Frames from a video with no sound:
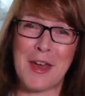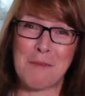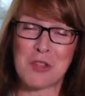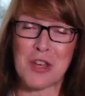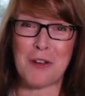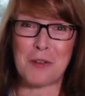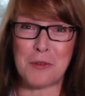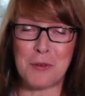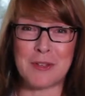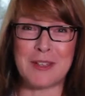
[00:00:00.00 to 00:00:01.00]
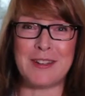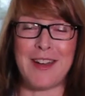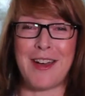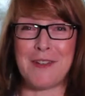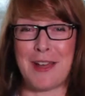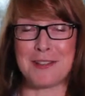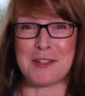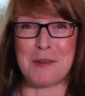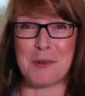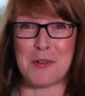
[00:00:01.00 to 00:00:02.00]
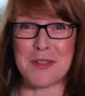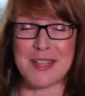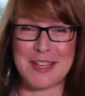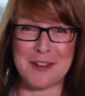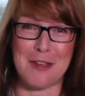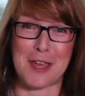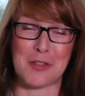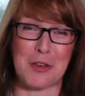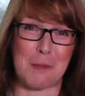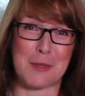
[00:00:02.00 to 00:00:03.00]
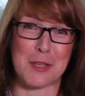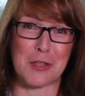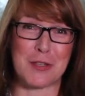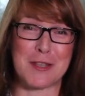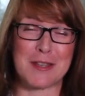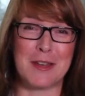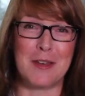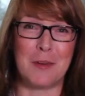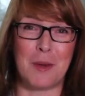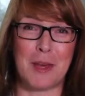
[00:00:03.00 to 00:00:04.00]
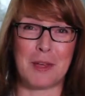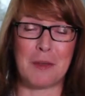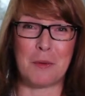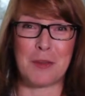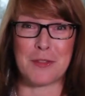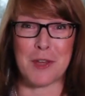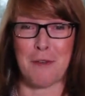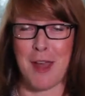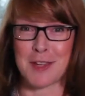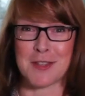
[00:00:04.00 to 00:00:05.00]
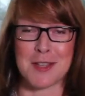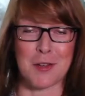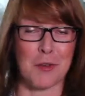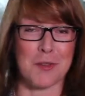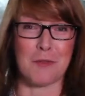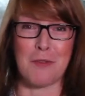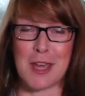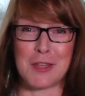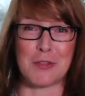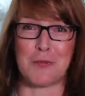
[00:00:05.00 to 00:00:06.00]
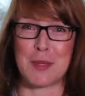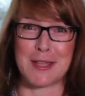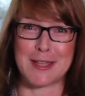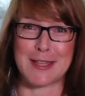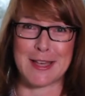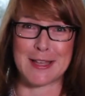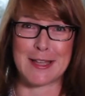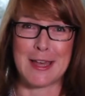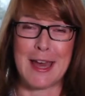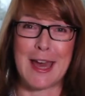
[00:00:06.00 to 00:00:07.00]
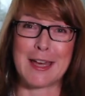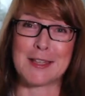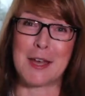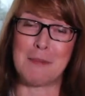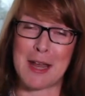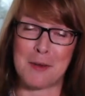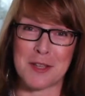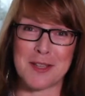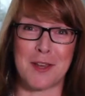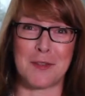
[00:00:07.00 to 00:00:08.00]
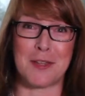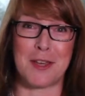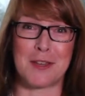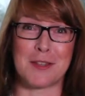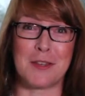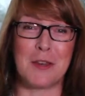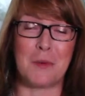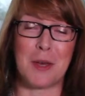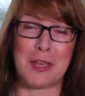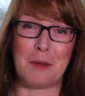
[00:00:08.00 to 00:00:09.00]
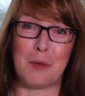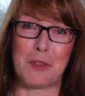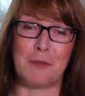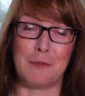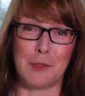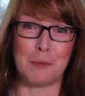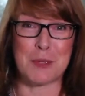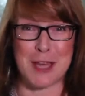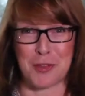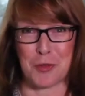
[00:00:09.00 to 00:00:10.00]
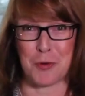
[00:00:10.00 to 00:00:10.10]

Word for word: I'm Sharon Norgan. I've held a number of senior HR positions working with directors across a range of businesses and I'm now an associate working with the Full Potential